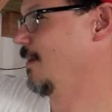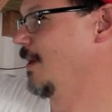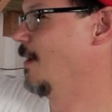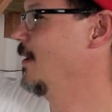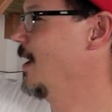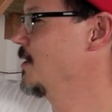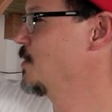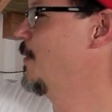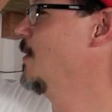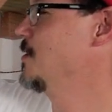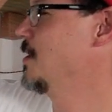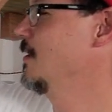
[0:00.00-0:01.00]
uh, as
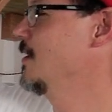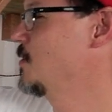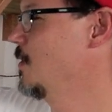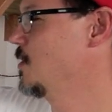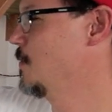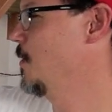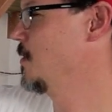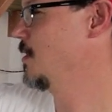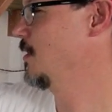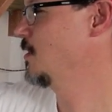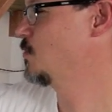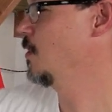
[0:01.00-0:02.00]
opposed to this one, as opposed to
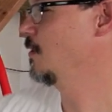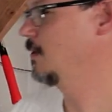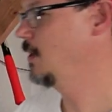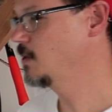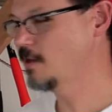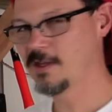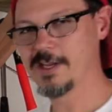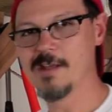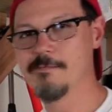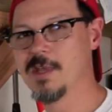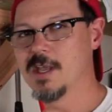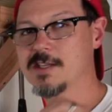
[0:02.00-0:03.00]
this one, these all get
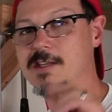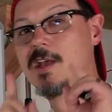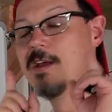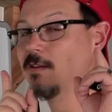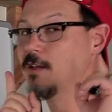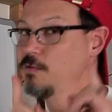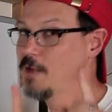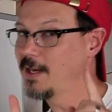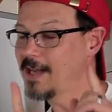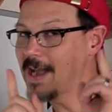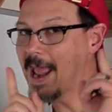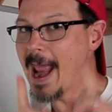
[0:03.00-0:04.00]
mixed. They do not
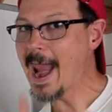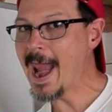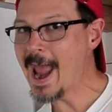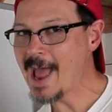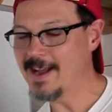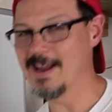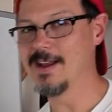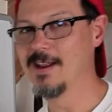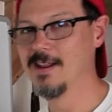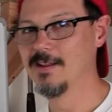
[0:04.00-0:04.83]
get added.